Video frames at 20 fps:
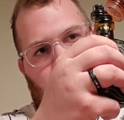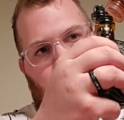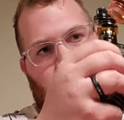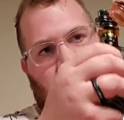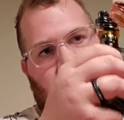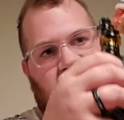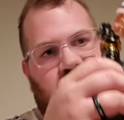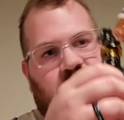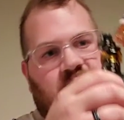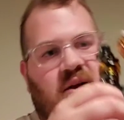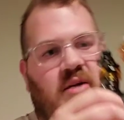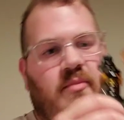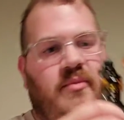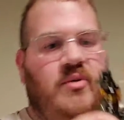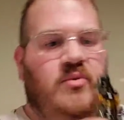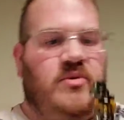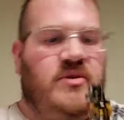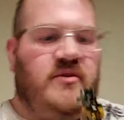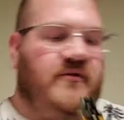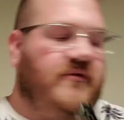kids to
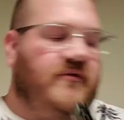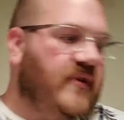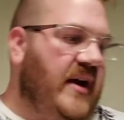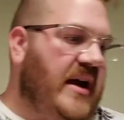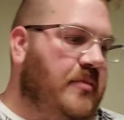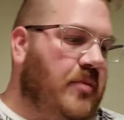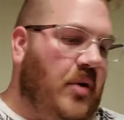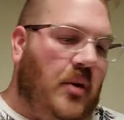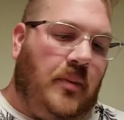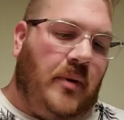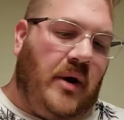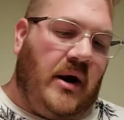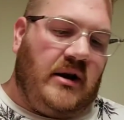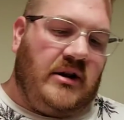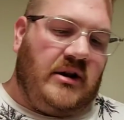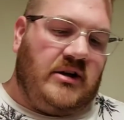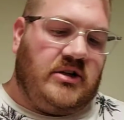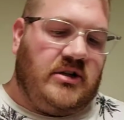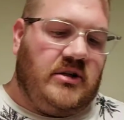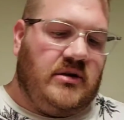experiment with a vapor
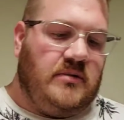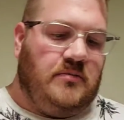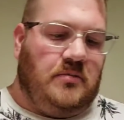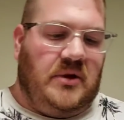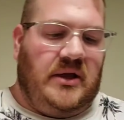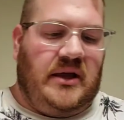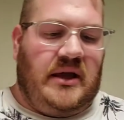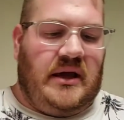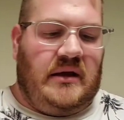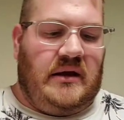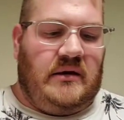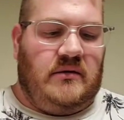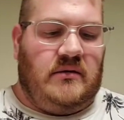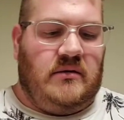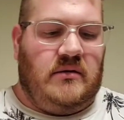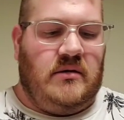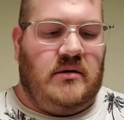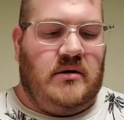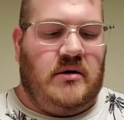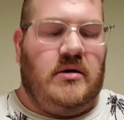product, but
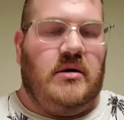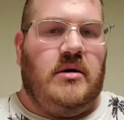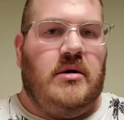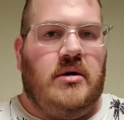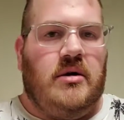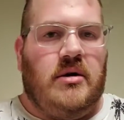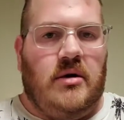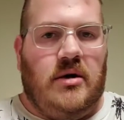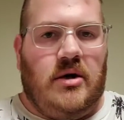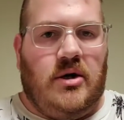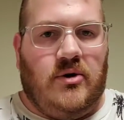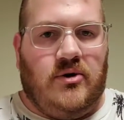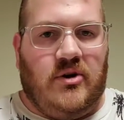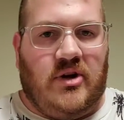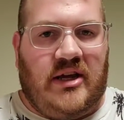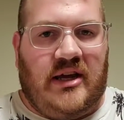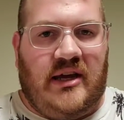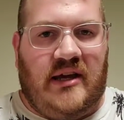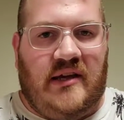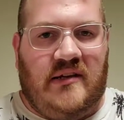yet, you
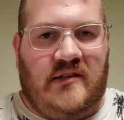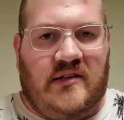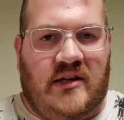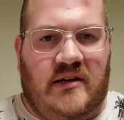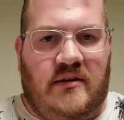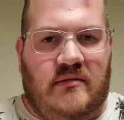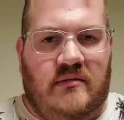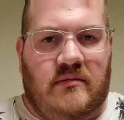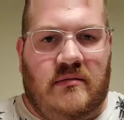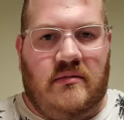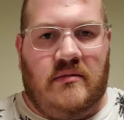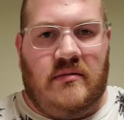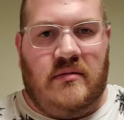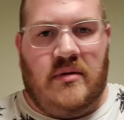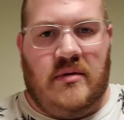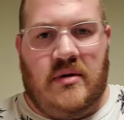know, their kids can,